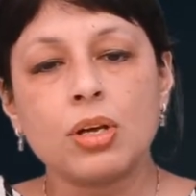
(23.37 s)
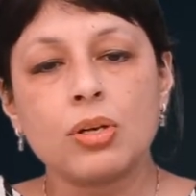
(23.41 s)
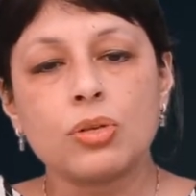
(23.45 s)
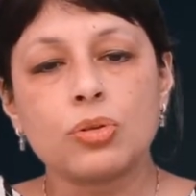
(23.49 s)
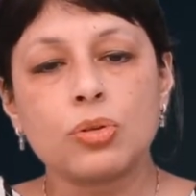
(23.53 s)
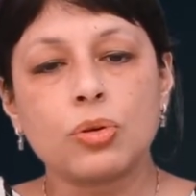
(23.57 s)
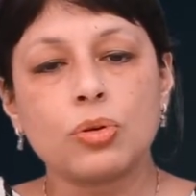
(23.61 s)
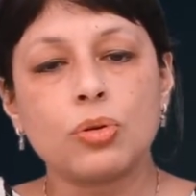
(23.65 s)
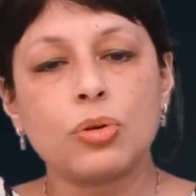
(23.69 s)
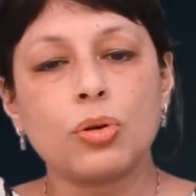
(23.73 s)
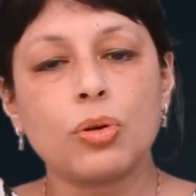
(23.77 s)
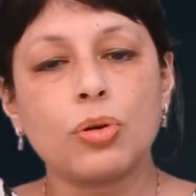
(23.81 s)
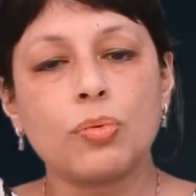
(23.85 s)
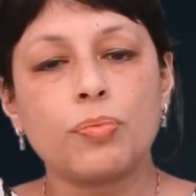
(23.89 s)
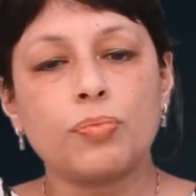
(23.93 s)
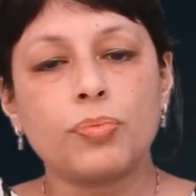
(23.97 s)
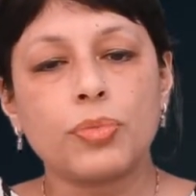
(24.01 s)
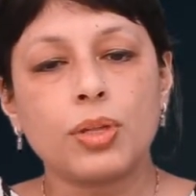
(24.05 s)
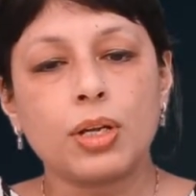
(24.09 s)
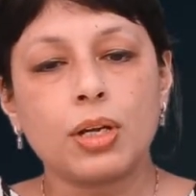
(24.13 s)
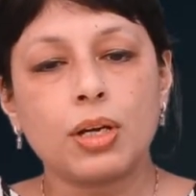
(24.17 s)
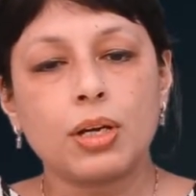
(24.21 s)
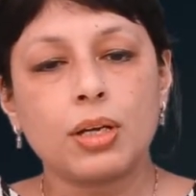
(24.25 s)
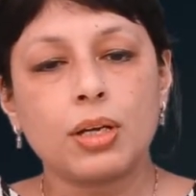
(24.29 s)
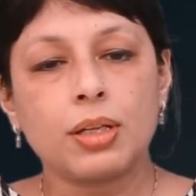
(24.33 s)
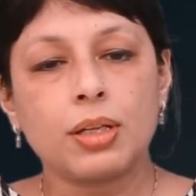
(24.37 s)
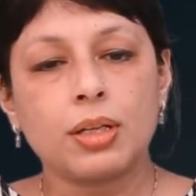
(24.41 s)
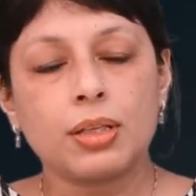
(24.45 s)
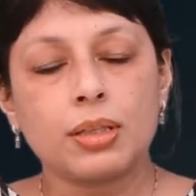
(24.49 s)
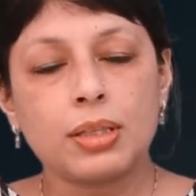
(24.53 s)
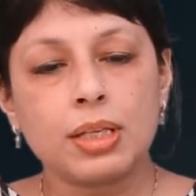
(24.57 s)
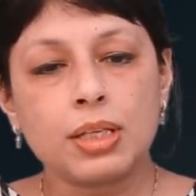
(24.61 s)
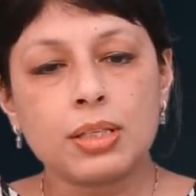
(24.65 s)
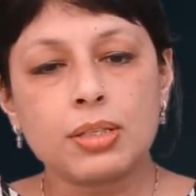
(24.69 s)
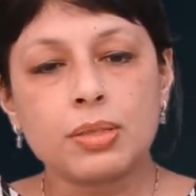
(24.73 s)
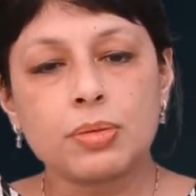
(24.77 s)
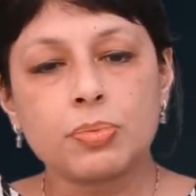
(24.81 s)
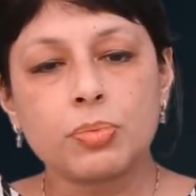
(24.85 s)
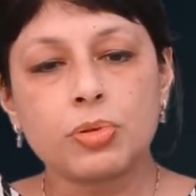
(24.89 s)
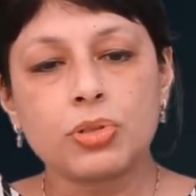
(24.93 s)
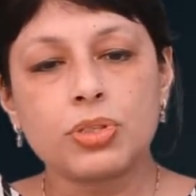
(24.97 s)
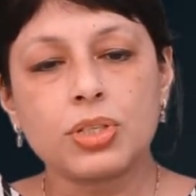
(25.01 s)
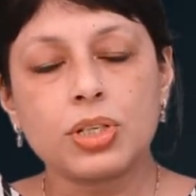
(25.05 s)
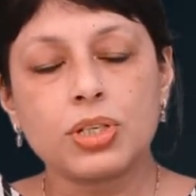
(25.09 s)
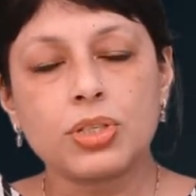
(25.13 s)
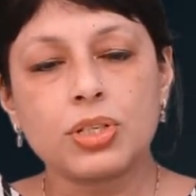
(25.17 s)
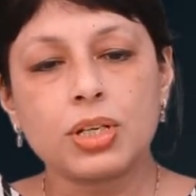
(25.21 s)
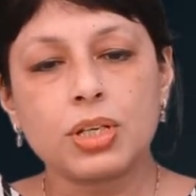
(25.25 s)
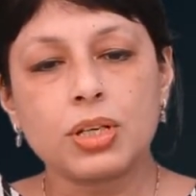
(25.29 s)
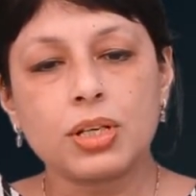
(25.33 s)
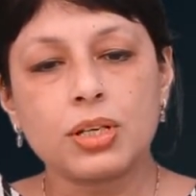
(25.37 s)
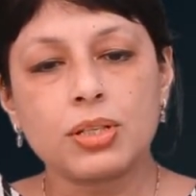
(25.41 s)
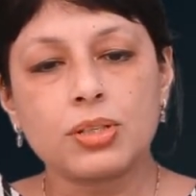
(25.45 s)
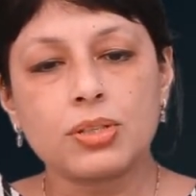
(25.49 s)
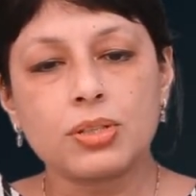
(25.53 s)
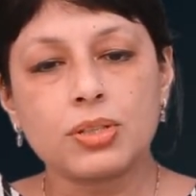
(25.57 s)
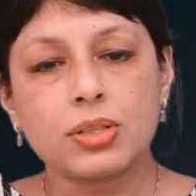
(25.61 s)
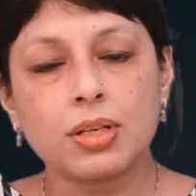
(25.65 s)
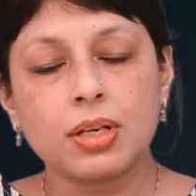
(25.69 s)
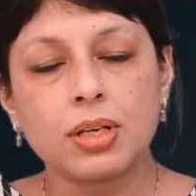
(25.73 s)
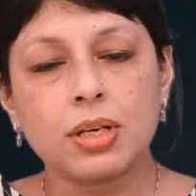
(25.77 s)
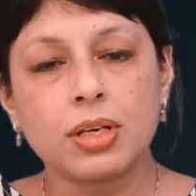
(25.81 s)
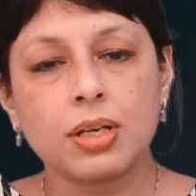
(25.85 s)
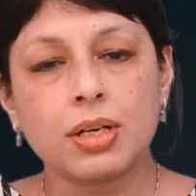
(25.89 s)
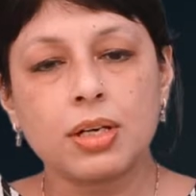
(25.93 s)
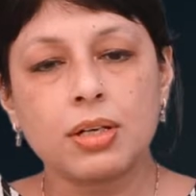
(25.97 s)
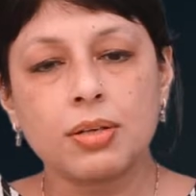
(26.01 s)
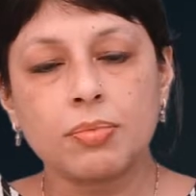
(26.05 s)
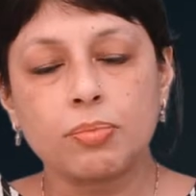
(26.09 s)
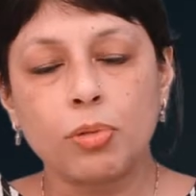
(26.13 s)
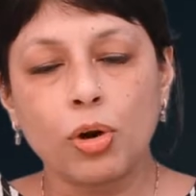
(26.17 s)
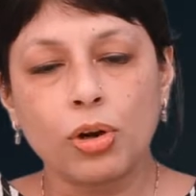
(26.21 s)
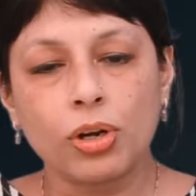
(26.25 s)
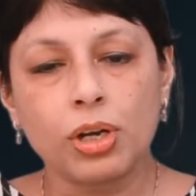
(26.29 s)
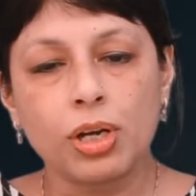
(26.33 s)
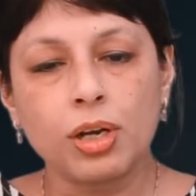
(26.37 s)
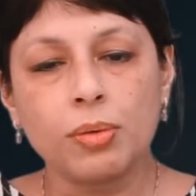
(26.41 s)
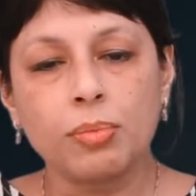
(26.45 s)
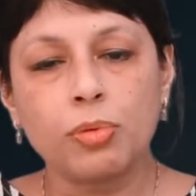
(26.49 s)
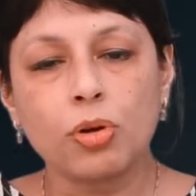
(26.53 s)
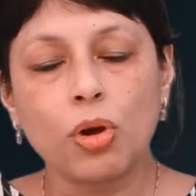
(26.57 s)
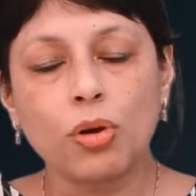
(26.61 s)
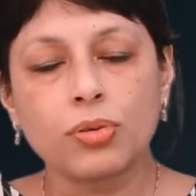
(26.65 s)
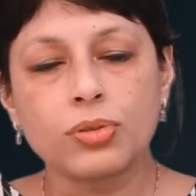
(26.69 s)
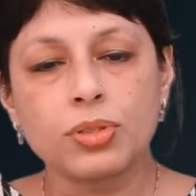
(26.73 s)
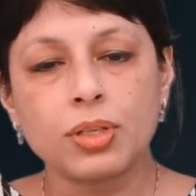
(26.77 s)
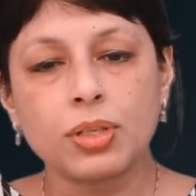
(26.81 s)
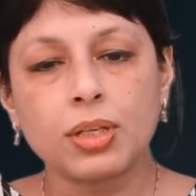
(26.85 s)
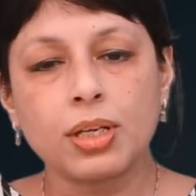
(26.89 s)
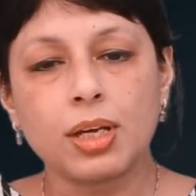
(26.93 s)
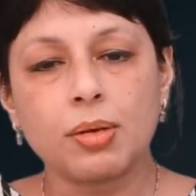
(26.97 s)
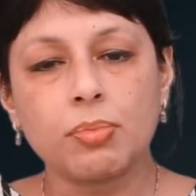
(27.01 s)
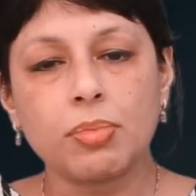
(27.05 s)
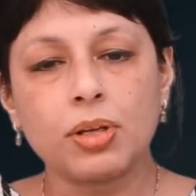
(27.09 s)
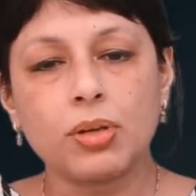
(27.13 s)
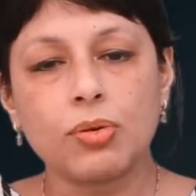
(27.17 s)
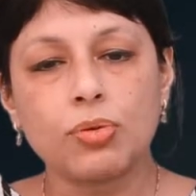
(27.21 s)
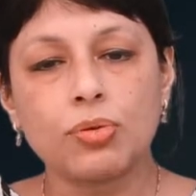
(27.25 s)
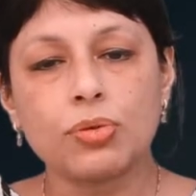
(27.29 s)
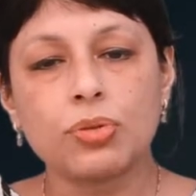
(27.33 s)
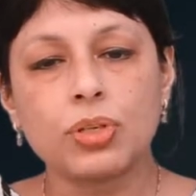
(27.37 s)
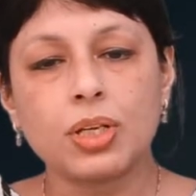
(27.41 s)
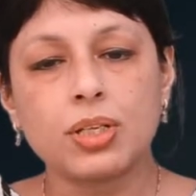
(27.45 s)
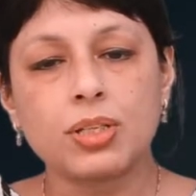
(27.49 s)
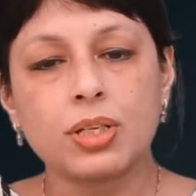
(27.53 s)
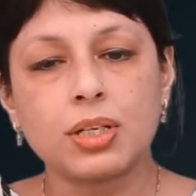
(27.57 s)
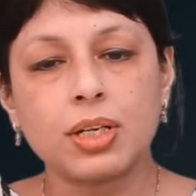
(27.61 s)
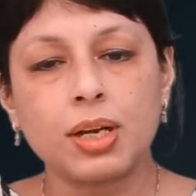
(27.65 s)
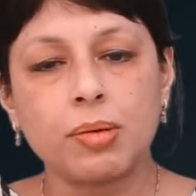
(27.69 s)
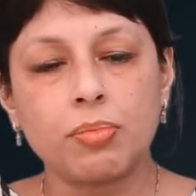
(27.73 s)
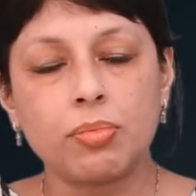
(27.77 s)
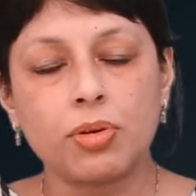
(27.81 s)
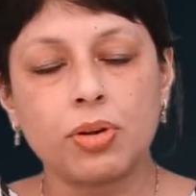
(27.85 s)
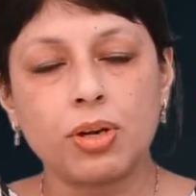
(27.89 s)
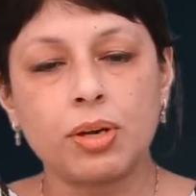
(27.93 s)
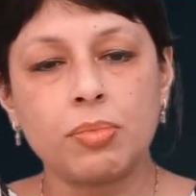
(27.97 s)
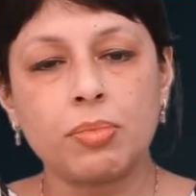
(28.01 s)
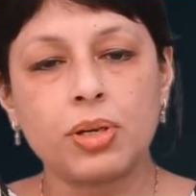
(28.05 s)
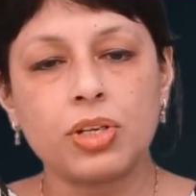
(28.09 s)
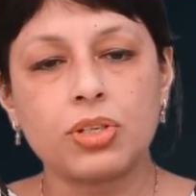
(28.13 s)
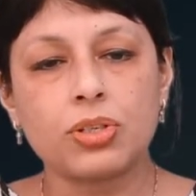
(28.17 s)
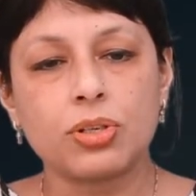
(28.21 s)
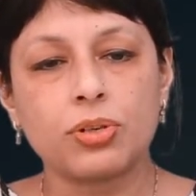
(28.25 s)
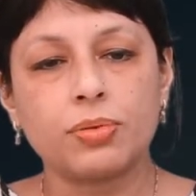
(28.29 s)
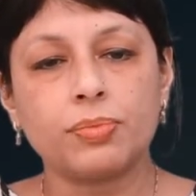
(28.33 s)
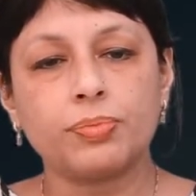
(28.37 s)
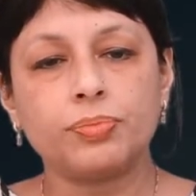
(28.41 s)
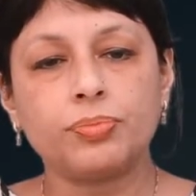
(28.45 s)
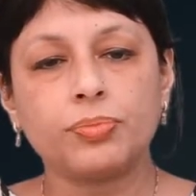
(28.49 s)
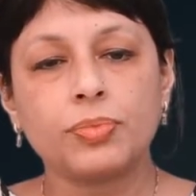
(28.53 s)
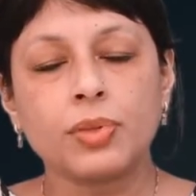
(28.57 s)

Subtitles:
So, this procedure is botulinum toxin can be used as a temporary measure.